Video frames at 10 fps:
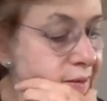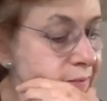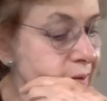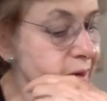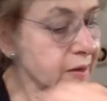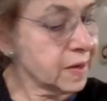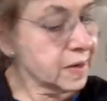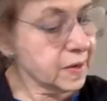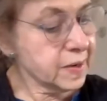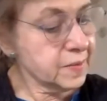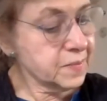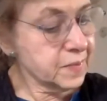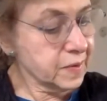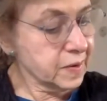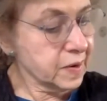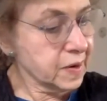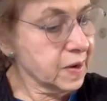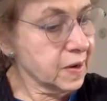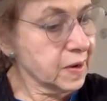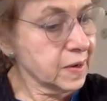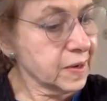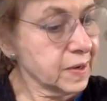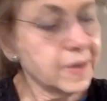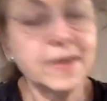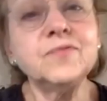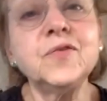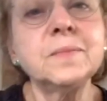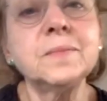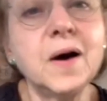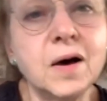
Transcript: um, I'm, um, if i'm